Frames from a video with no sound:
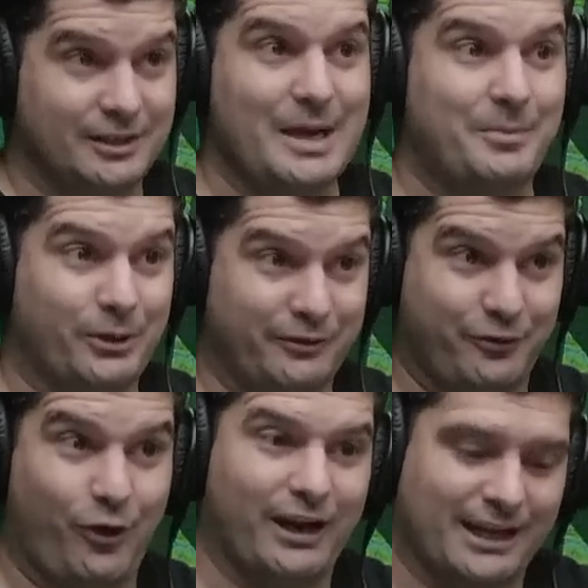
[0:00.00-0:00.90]
to our Potty
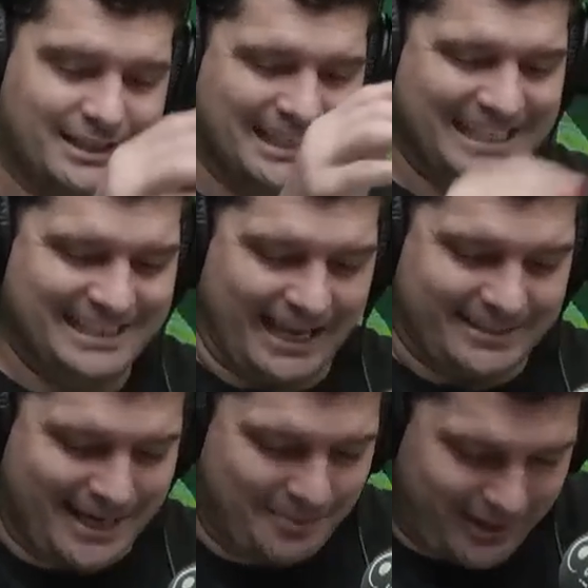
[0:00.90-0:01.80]
Friday. Said the exact
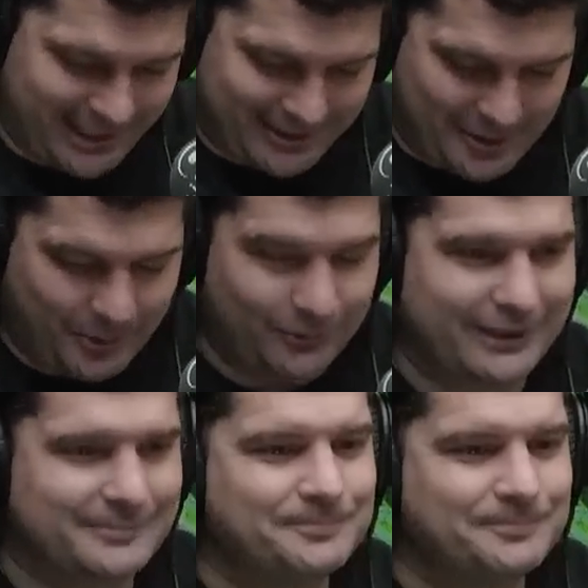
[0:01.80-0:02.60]
same thing. So well done.